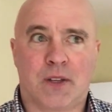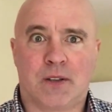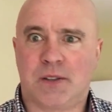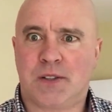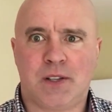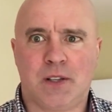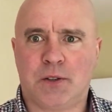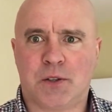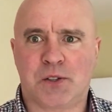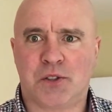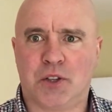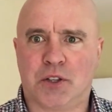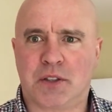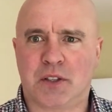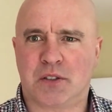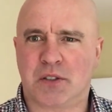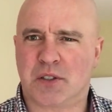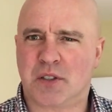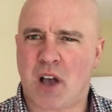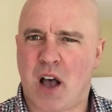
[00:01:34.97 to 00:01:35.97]
Still does
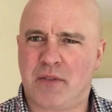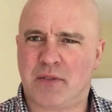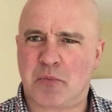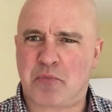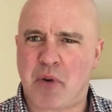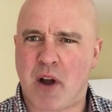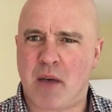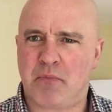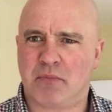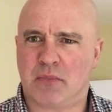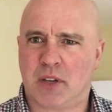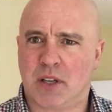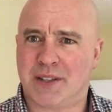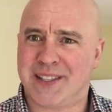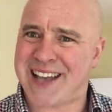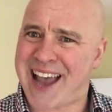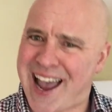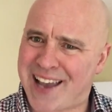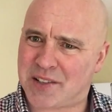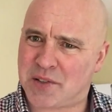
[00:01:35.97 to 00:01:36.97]
nothing to solve the problem. It
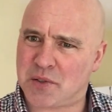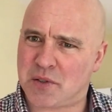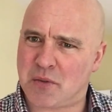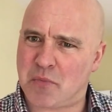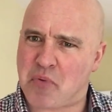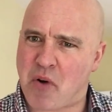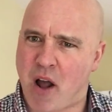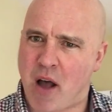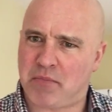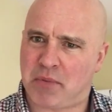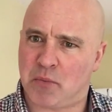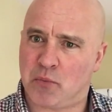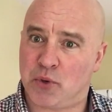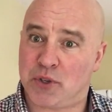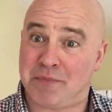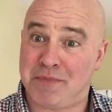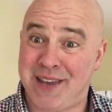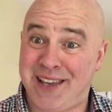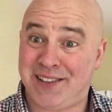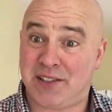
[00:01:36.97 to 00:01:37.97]
taxes the problem,
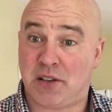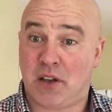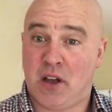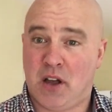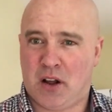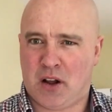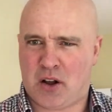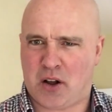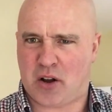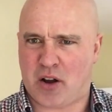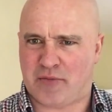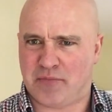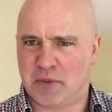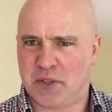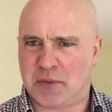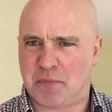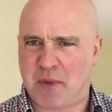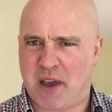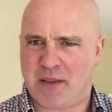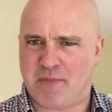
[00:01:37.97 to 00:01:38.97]
which means
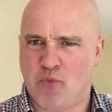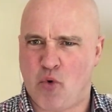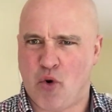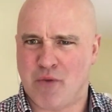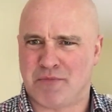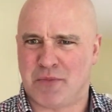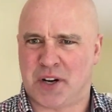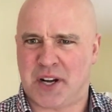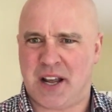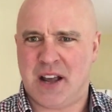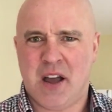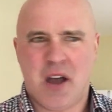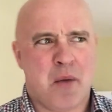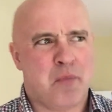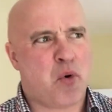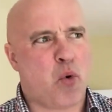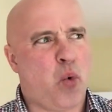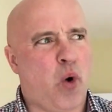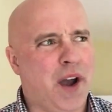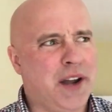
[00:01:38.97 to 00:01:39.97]
governments make more money.
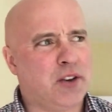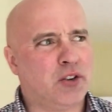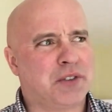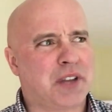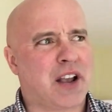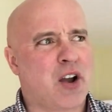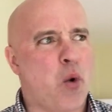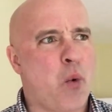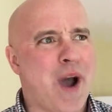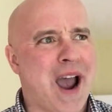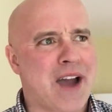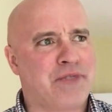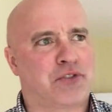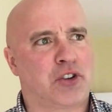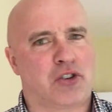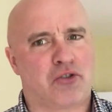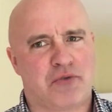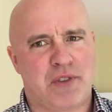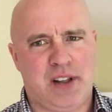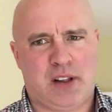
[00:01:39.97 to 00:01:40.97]
But why don't they go
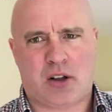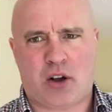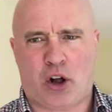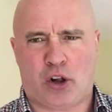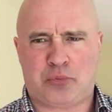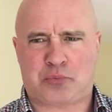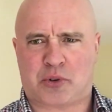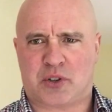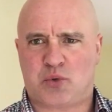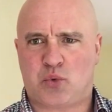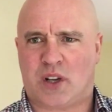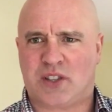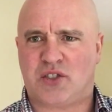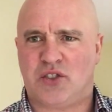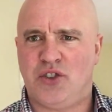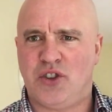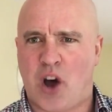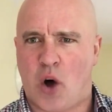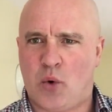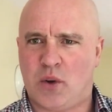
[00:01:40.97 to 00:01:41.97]
after the real culprits?
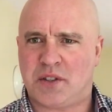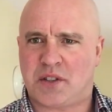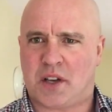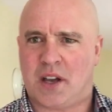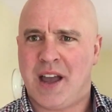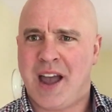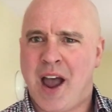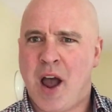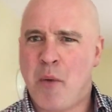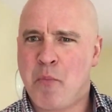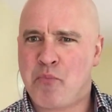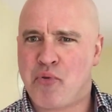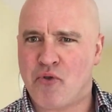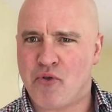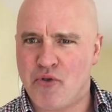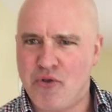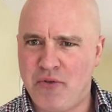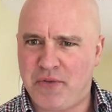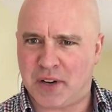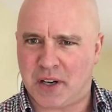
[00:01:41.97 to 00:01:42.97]
What's known to
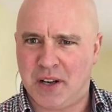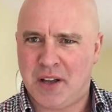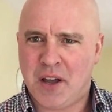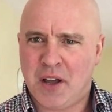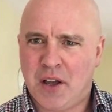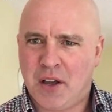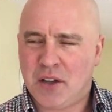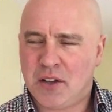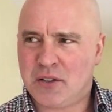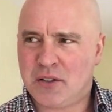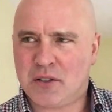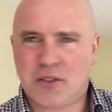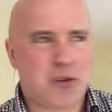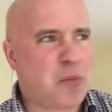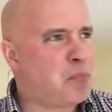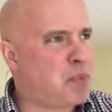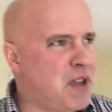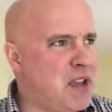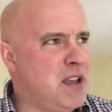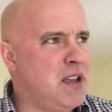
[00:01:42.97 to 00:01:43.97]
proven
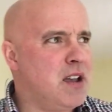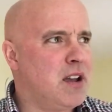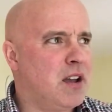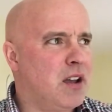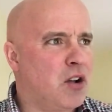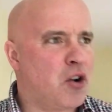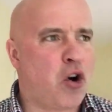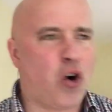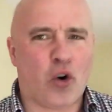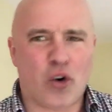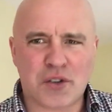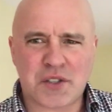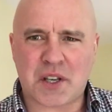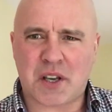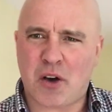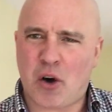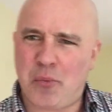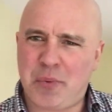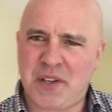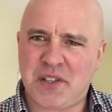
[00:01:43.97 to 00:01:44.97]
to be
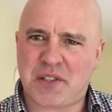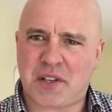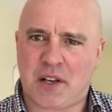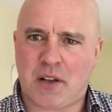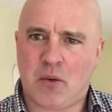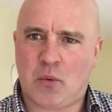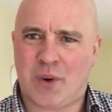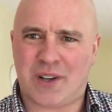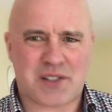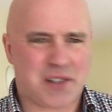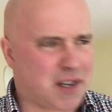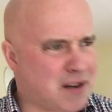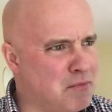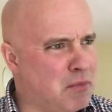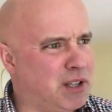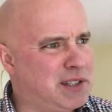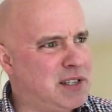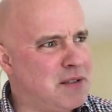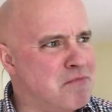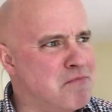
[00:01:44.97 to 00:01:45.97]
causing obesity? Well, it's not a
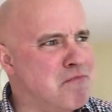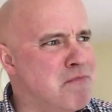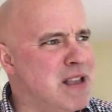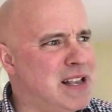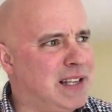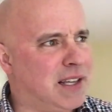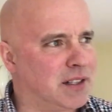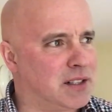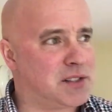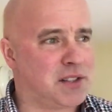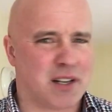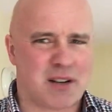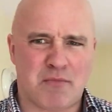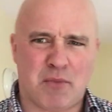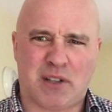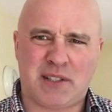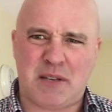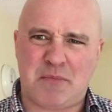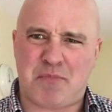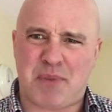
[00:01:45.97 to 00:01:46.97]
multi-million, it's not a
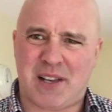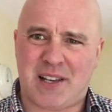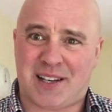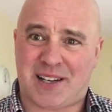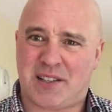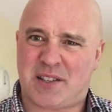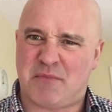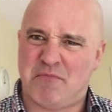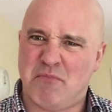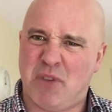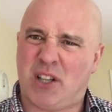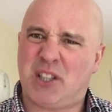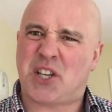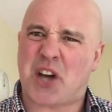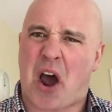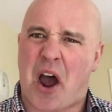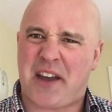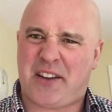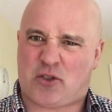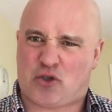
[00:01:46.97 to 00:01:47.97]
multi-billion, it's a
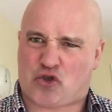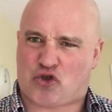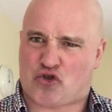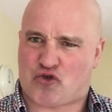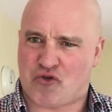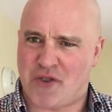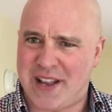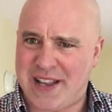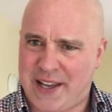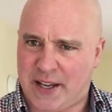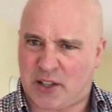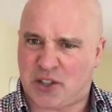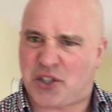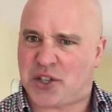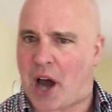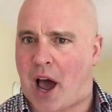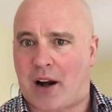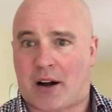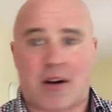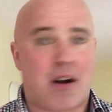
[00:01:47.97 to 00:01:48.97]
multi-trillion
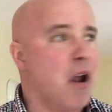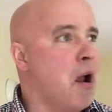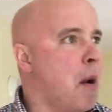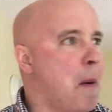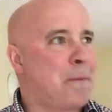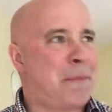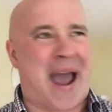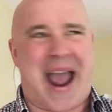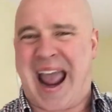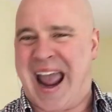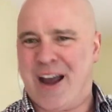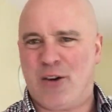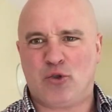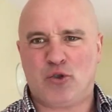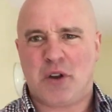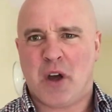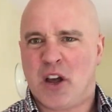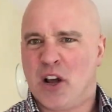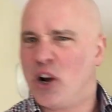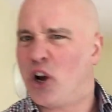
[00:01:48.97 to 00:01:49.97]
dollar
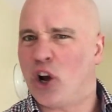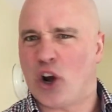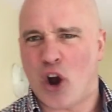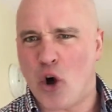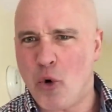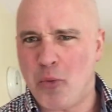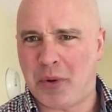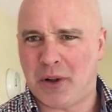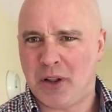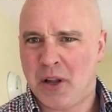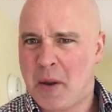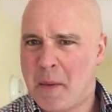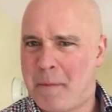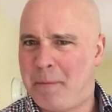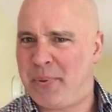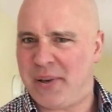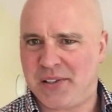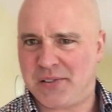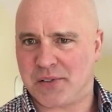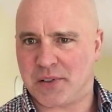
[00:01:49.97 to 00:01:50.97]
pound global
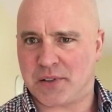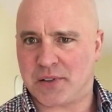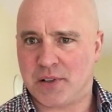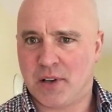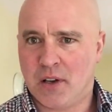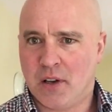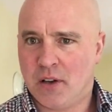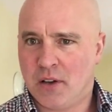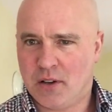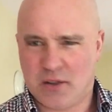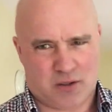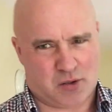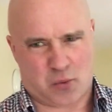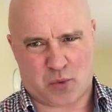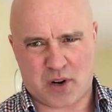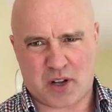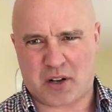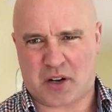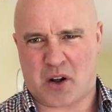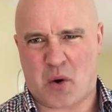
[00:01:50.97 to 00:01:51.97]
business. So
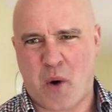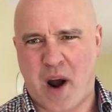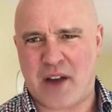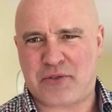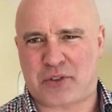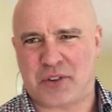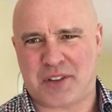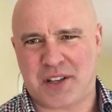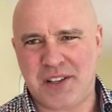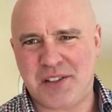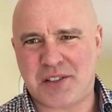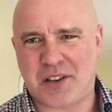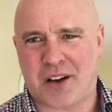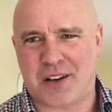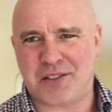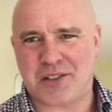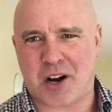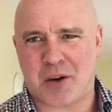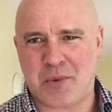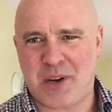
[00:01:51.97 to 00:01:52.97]
we're not gonna go after these
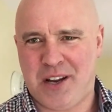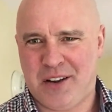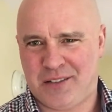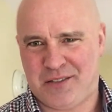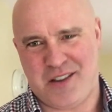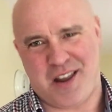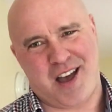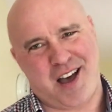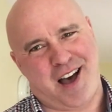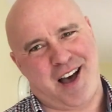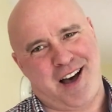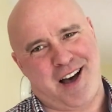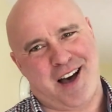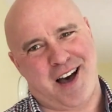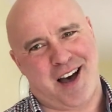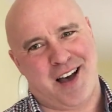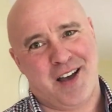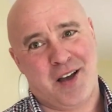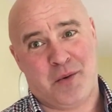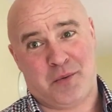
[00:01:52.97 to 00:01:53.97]
guys, are we?
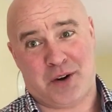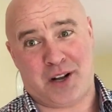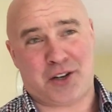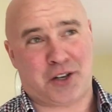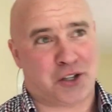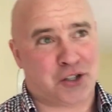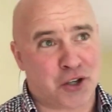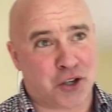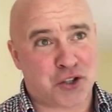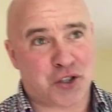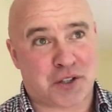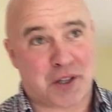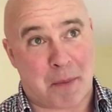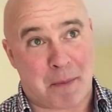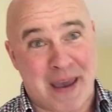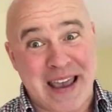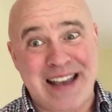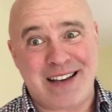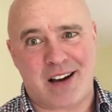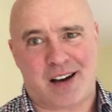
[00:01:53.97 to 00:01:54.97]
Nah, we're not gonna touch the
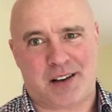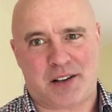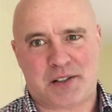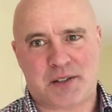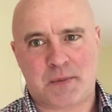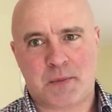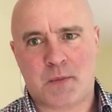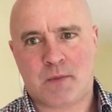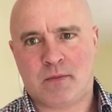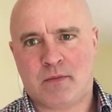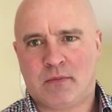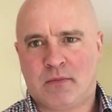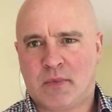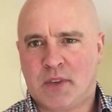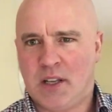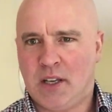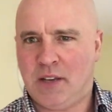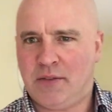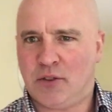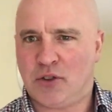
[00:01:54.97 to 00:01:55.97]
big guys.
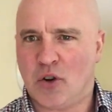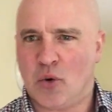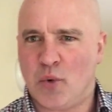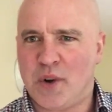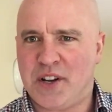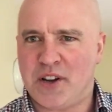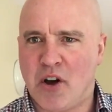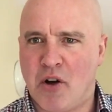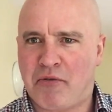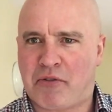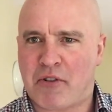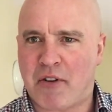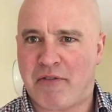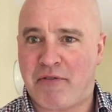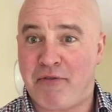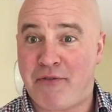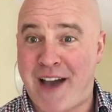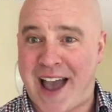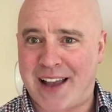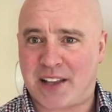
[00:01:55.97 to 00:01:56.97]
Even though we know for a
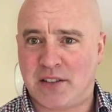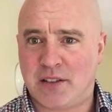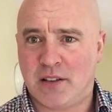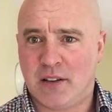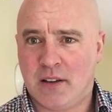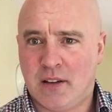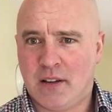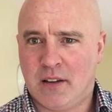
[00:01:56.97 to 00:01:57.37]
fact